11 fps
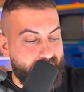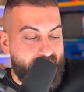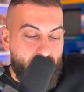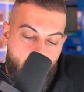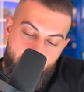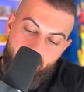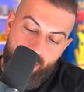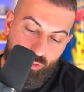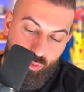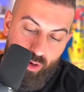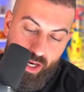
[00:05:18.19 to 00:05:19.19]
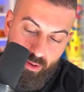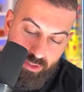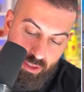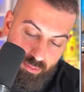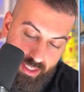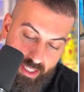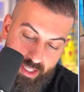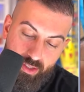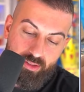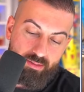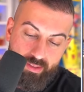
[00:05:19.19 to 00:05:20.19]
like, you know, you get from somebody that you
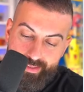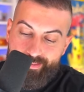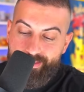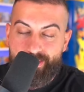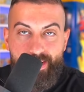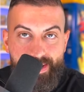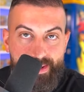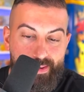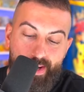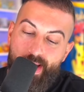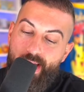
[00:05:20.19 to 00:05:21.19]
don't, you don't really know,